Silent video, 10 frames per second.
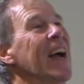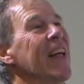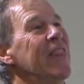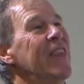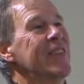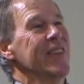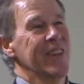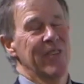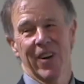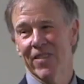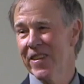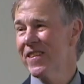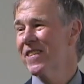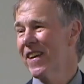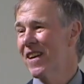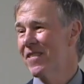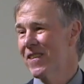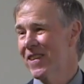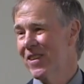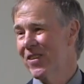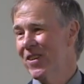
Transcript: And this is the problem. This is the elephant in the